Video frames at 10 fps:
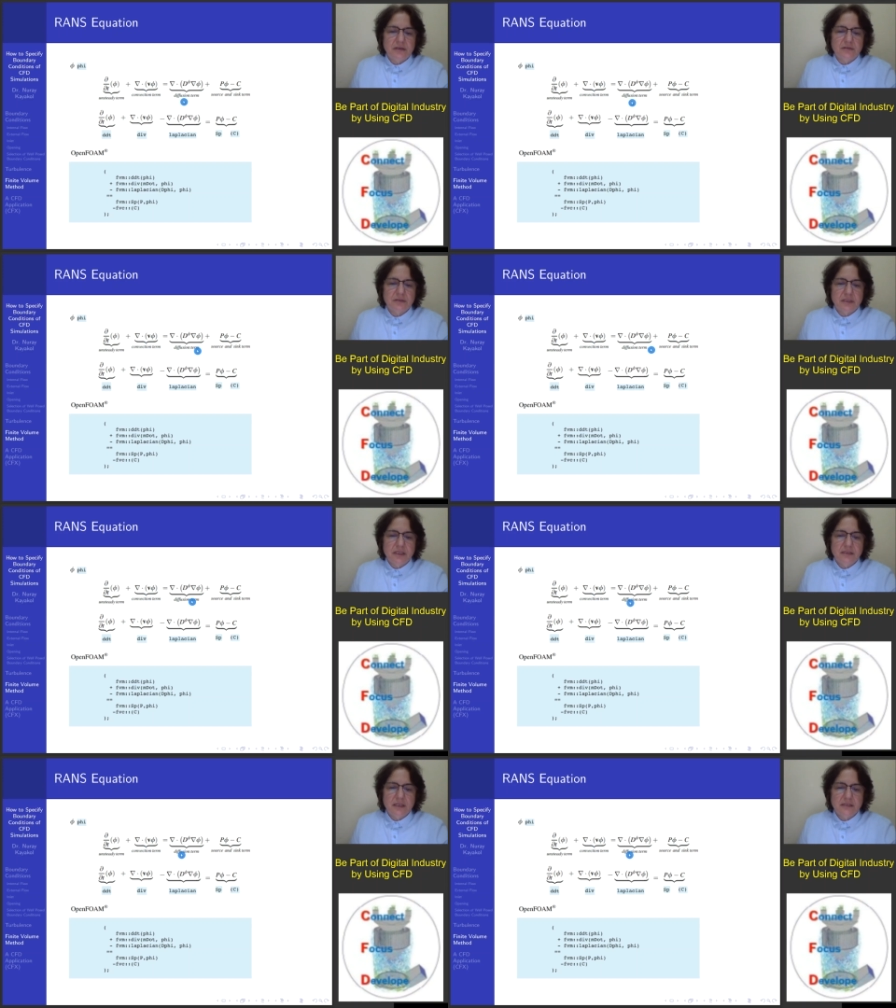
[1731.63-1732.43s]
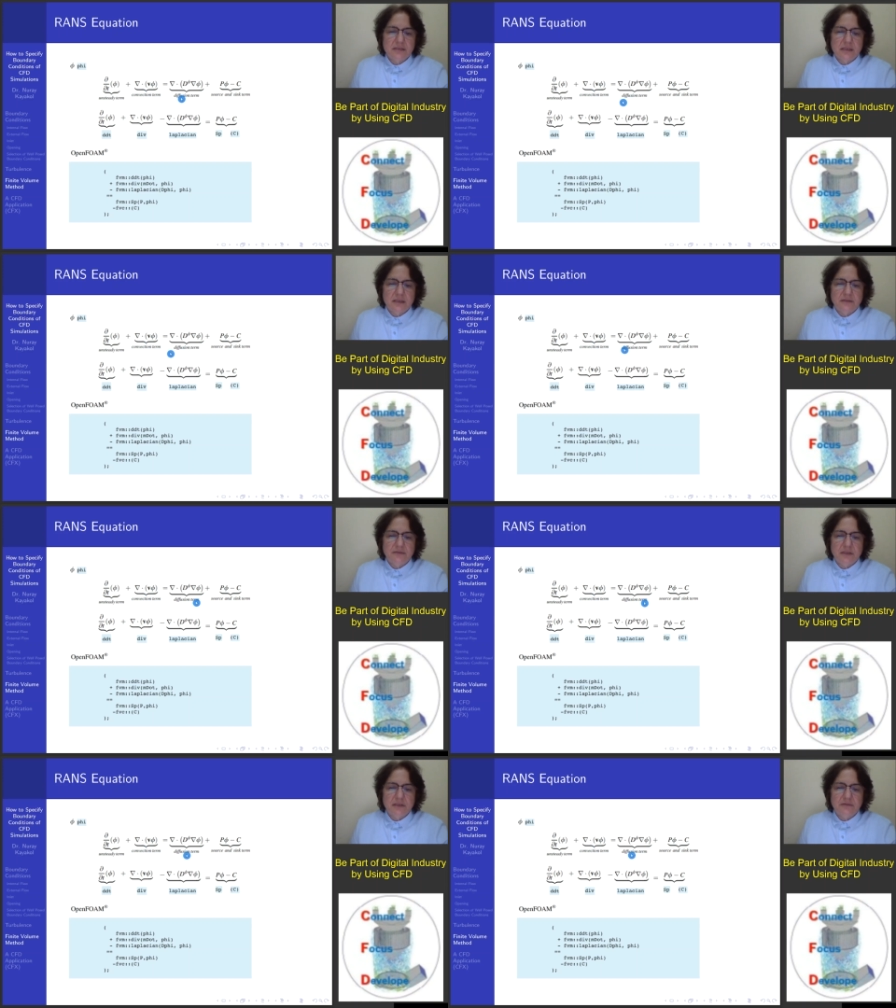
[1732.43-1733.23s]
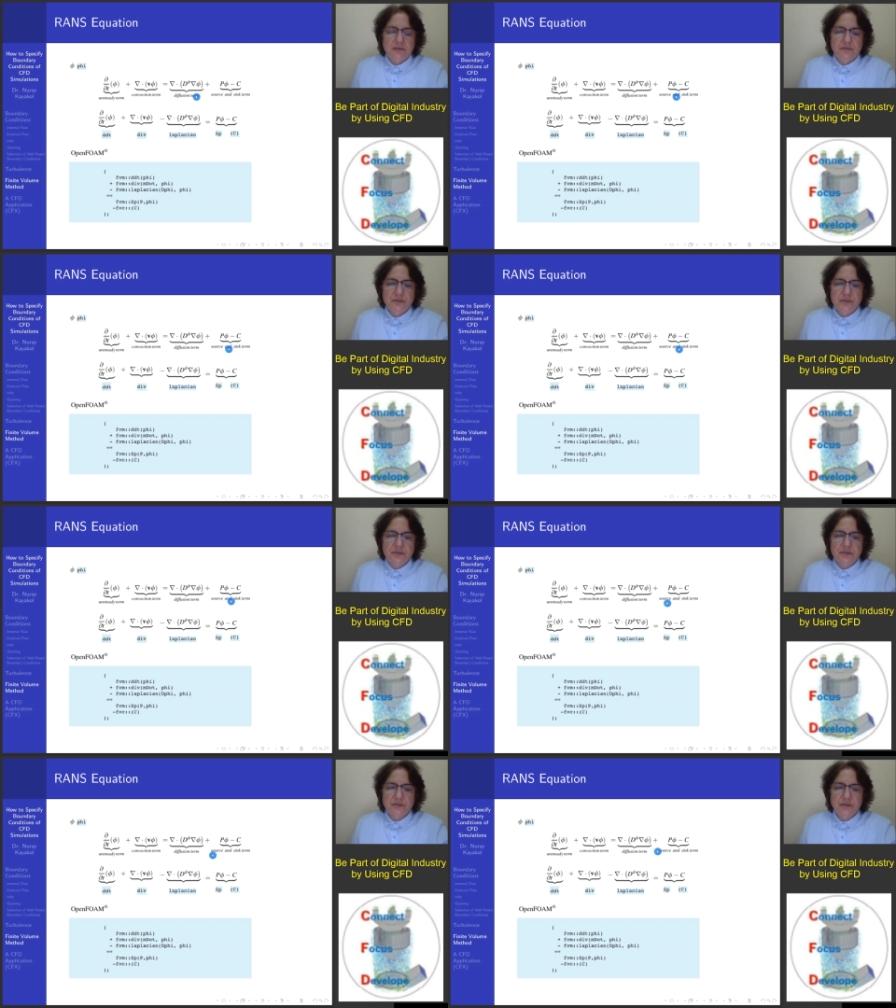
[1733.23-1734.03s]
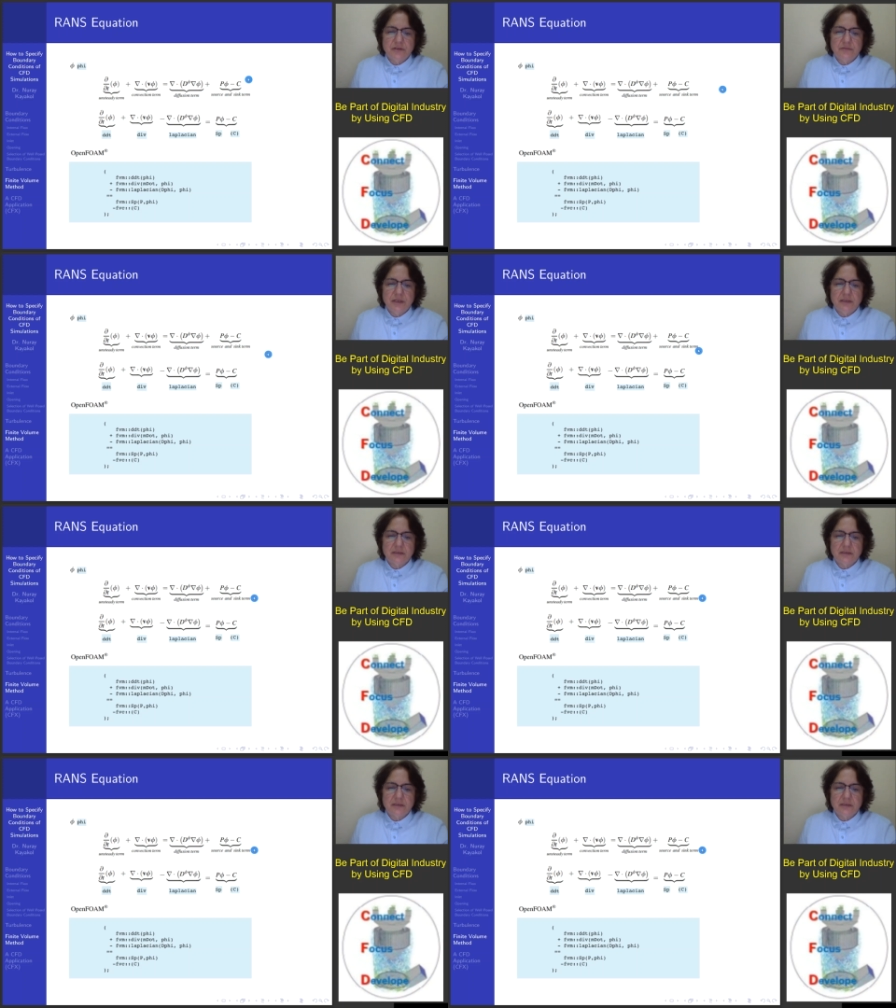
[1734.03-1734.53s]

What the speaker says: On the right hand side we have diffusion term and